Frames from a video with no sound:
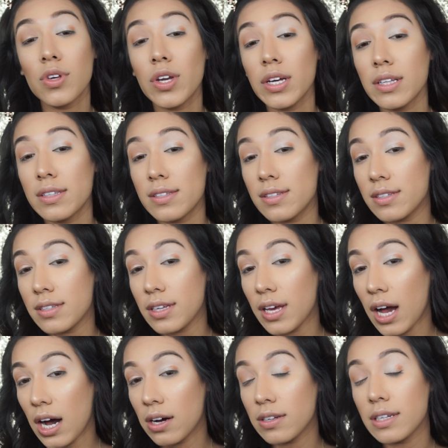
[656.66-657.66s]
You can see
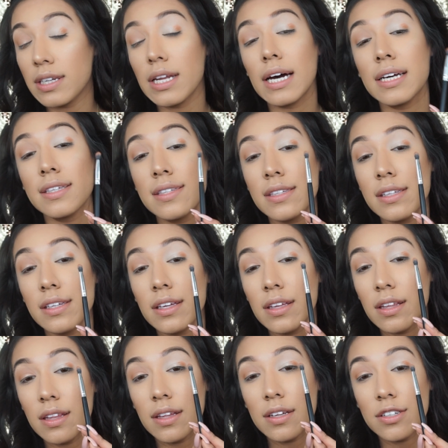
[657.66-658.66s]
how
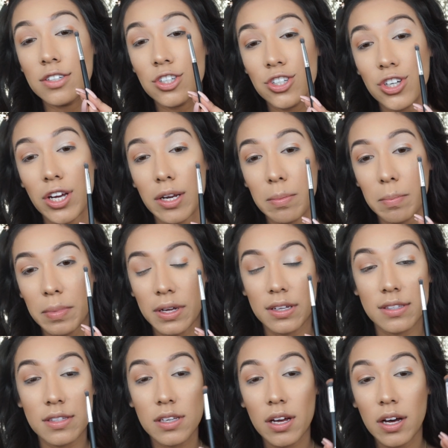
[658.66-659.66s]
nicely this shade
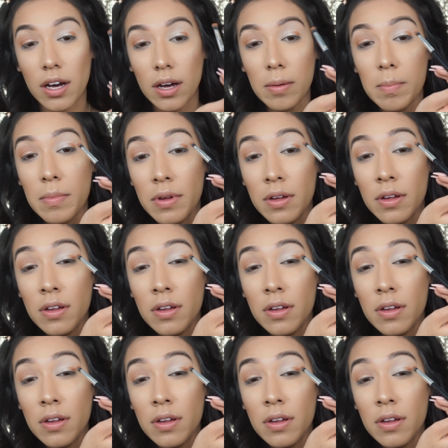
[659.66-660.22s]
picks up.